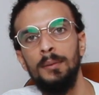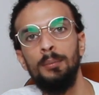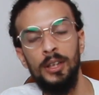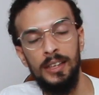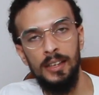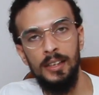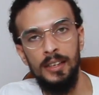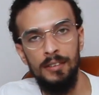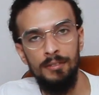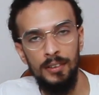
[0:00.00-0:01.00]

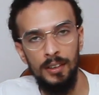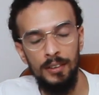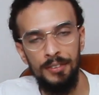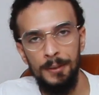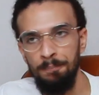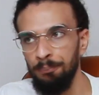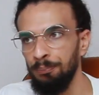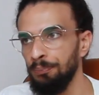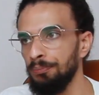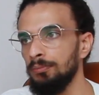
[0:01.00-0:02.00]
politically involved
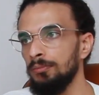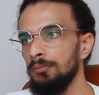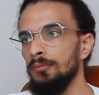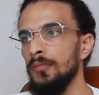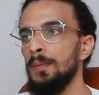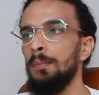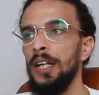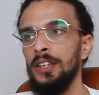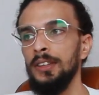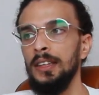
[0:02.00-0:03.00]
by
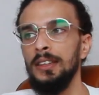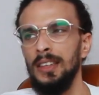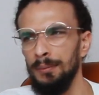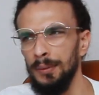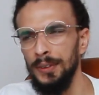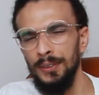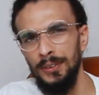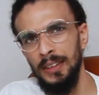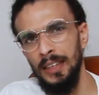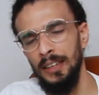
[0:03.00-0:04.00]
using
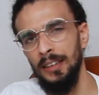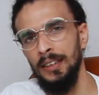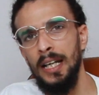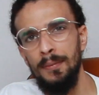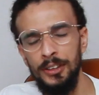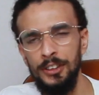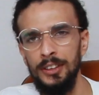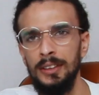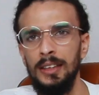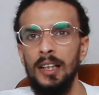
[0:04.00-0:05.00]
symbols and
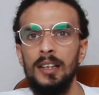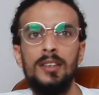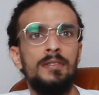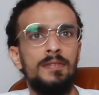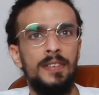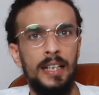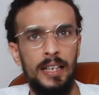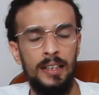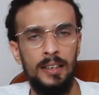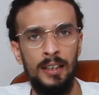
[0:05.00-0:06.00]
images that
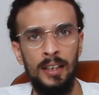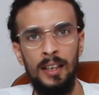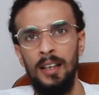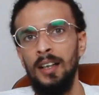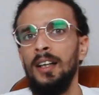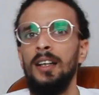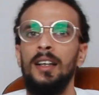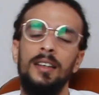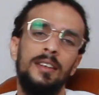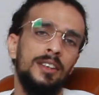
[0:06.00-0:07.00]
convey
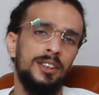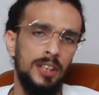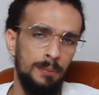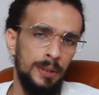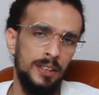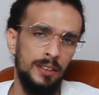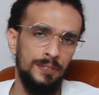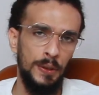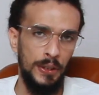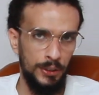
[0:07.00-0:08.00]
the topic of
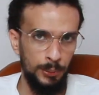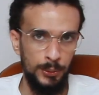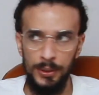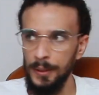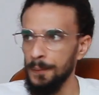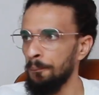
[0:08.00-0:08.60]
the artwork.